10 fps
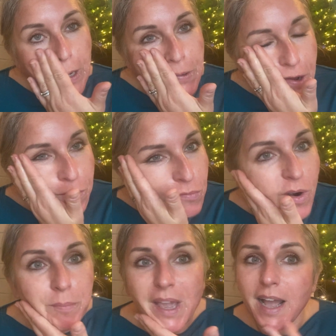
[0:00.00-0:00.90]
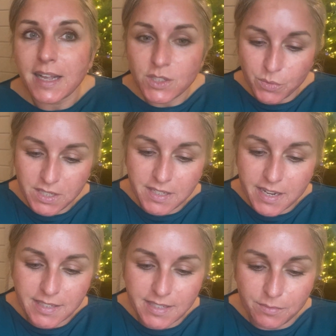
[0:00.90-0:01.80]
don't rub your hands with
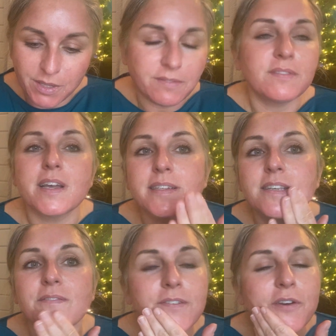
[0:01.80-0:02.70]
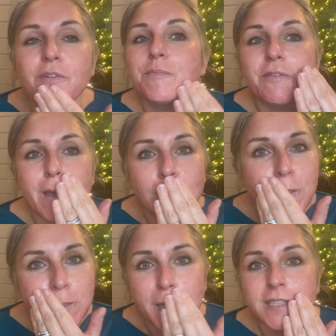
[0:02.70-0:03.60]
dirty don't rub your face
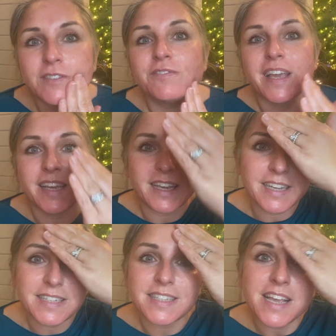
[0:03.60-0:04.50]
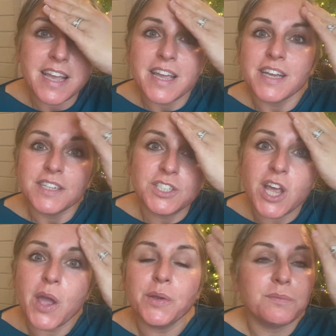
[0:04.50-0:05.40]
with dirty fingers.
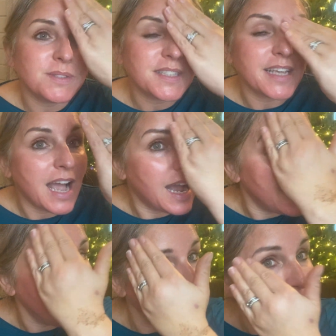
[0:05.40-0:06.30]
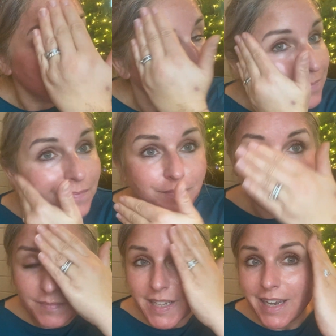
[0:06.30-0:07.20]
Don't
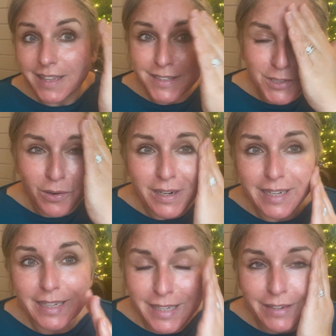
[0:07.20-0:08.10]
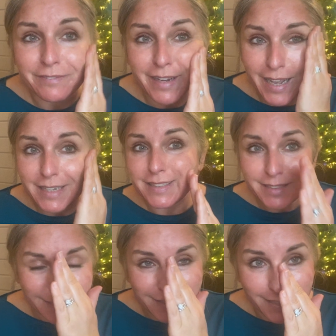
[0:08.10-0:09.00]
let the dog lick your
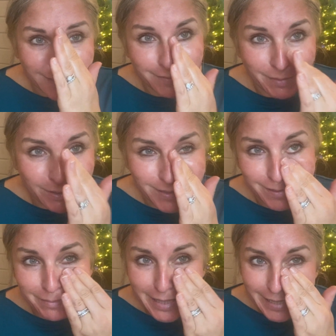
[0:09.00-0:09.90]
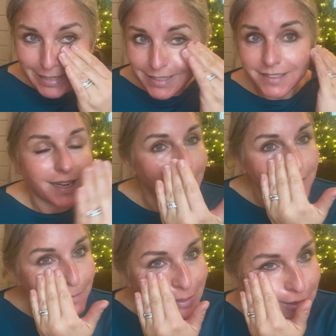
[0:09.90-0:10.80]
face. That's mostly me.
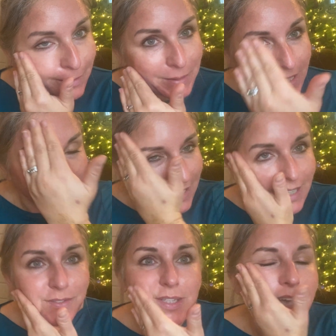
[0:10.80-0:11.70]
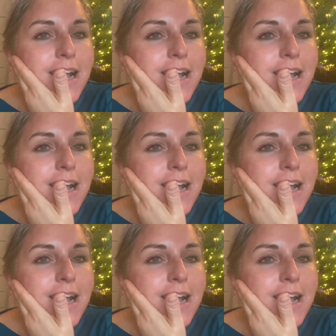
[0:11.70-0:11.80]
It's a bit grim in our house.